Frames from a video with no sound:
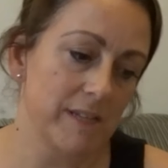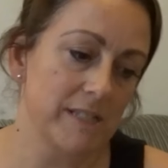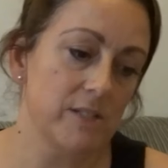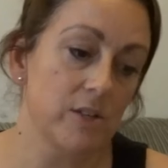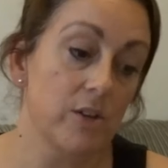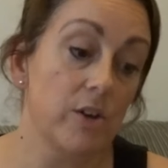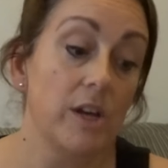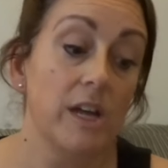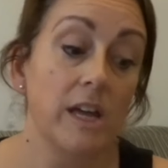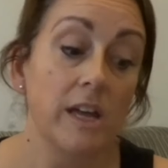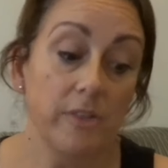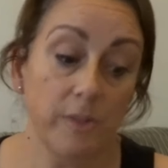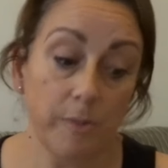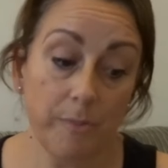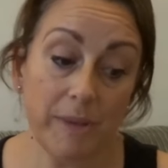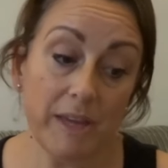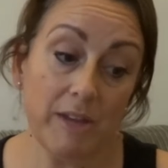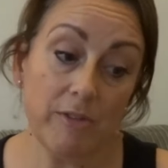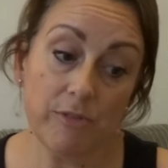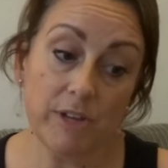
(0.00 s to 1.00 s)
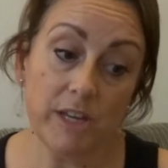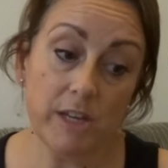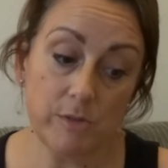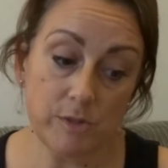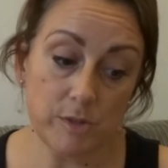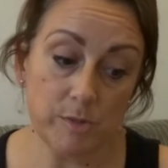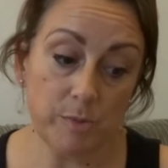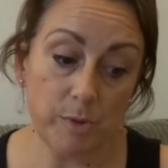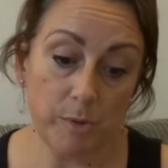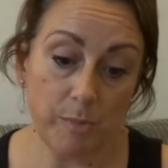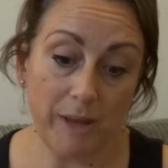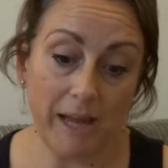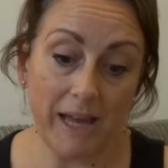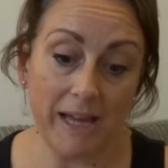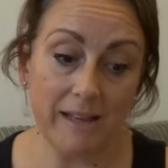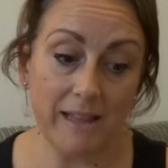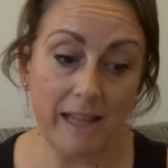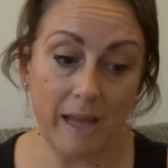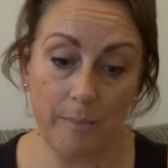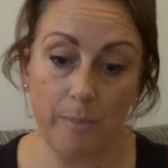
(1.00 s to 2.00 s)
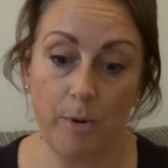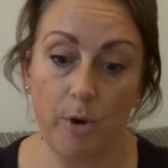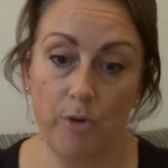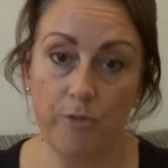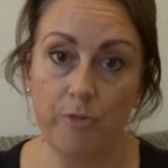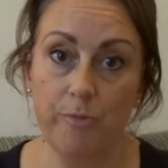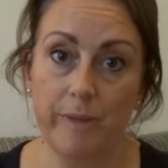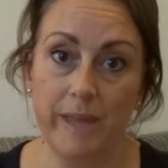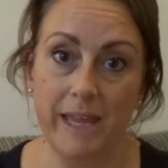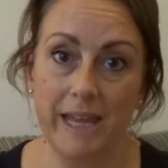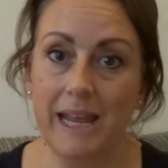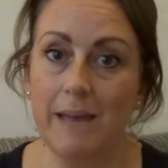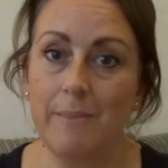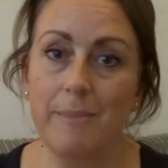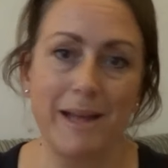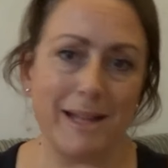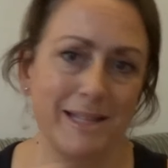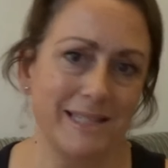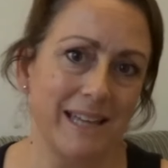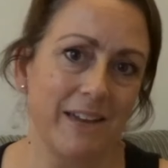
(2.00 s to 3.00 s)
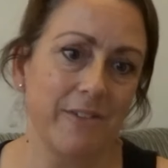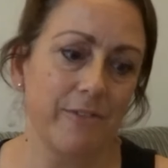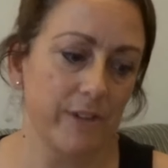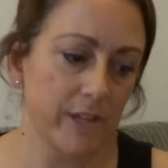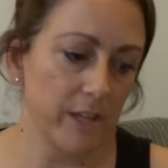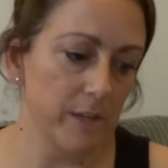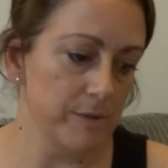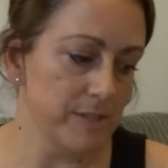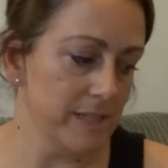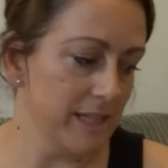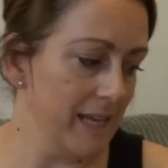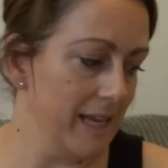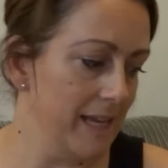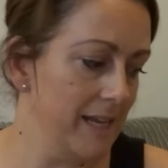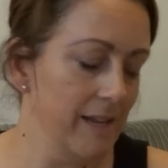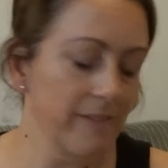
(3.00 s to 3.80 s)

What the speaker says: So the big reusable bag that I bought from B&M, I'll definitely use again.